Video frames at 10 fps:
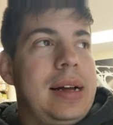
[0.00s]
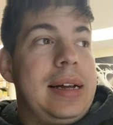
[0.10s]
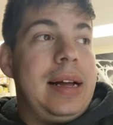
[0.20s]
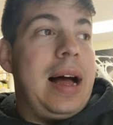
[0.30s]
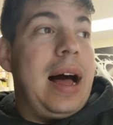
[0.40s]

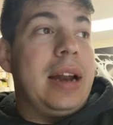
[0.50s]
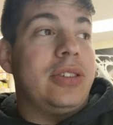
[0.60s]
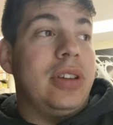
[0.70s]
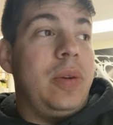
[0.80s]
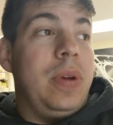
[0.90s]
uh,
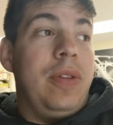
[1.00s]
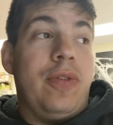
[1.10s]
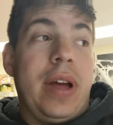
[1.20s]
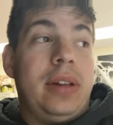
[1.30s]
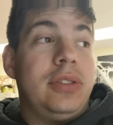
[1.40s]
honestly, we
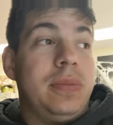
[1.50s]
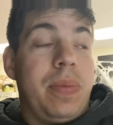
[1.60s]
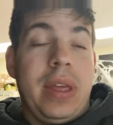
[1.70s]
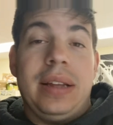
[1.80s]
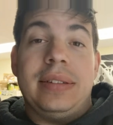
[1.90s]
found
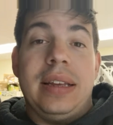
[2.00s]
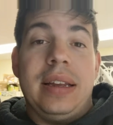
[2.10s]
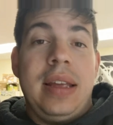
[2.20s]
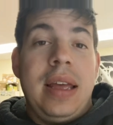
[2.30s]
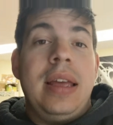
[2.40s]
some things
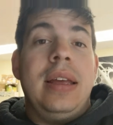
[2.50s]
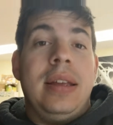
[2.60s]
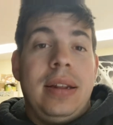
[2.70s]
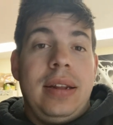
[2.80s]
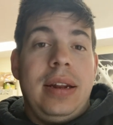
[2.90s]
that
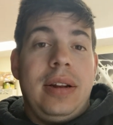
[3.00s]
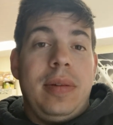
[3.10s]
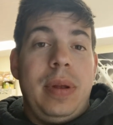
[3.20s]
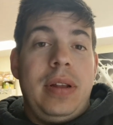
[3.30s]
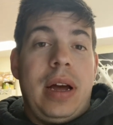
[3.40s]

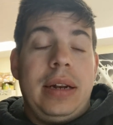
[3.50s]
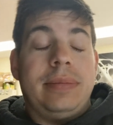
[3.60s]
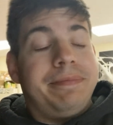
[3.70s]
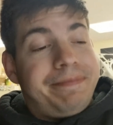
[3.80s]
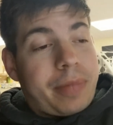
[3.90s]
needed to be
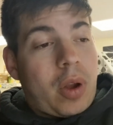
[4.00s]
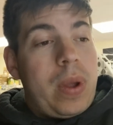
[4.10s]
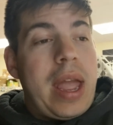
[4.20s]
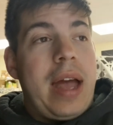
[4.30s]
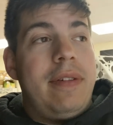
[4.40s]
done.
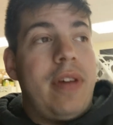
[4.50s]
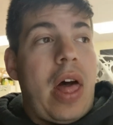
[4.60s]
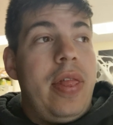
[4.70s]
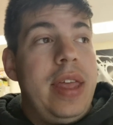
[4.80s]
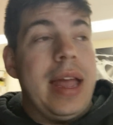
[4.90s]
We
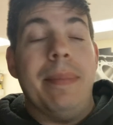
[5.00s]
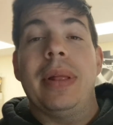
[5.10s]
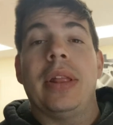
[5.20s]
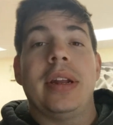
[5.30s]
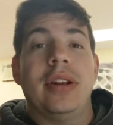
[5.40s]
have the
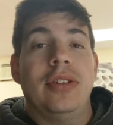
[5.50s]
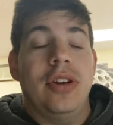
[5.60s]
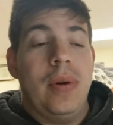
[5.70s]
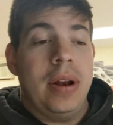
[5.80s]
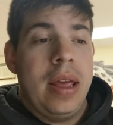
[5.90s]
ability to
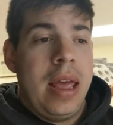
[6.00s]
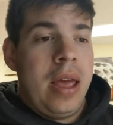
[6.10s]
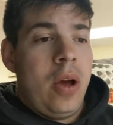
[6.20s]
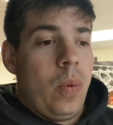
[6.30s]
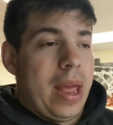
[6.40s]
do it.
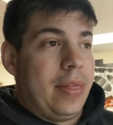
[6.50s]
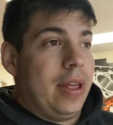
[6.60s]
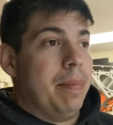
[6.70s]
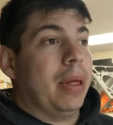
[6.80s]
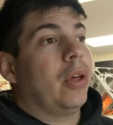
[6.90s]
We
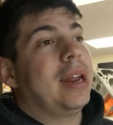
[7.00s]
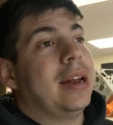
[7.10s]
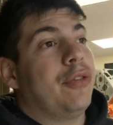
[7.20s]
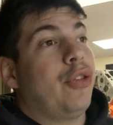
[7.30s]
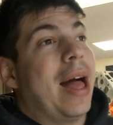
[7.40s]
have the
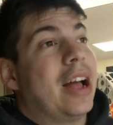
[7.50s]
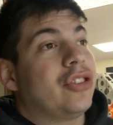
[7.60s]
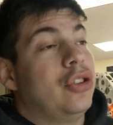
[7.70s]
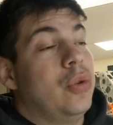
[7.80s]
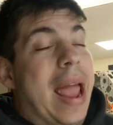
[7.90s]
ability to
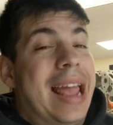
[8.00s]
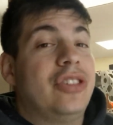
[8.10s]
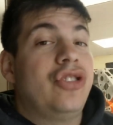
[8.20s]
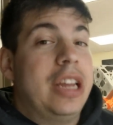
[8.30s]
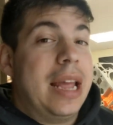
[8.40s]
flash to
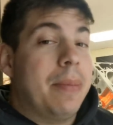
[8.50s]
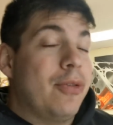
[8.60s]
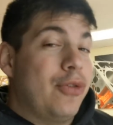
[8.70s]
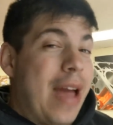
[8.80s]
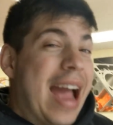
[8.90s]
a
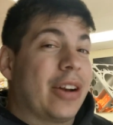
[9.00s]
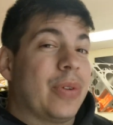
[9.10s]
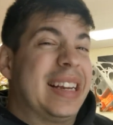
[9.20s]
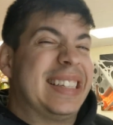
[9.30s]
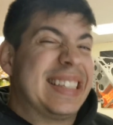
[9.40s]
GM
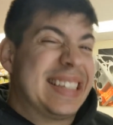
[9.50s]
factory